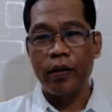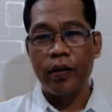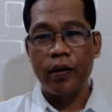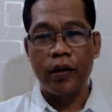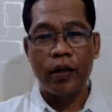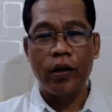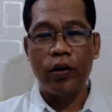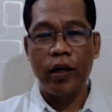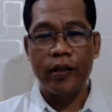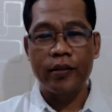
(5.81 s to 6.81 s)
God
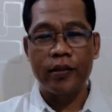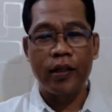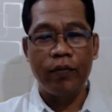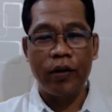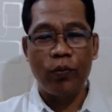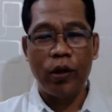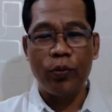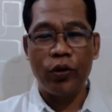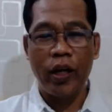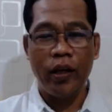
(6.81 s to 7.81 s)
has given one
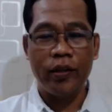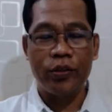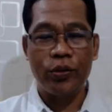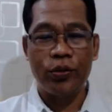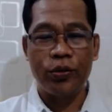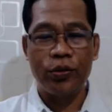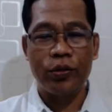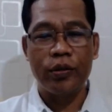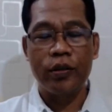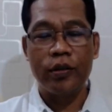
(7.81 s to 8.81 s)
more day to
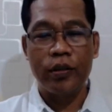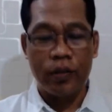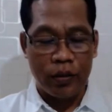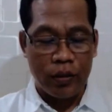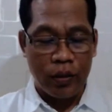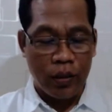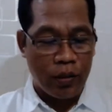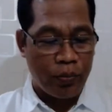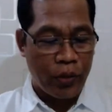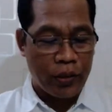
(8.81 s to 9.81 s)

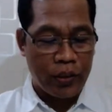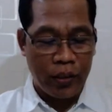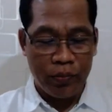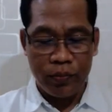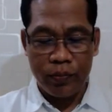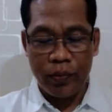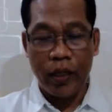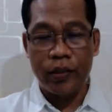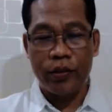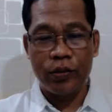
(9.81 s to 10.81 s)
praise Him
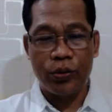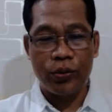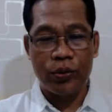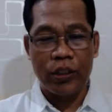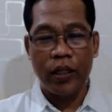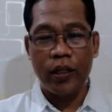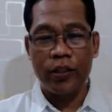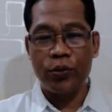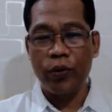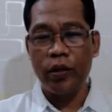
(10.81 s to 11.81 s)
and to study
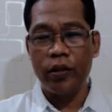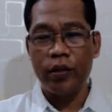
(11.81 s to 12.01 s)
His Word.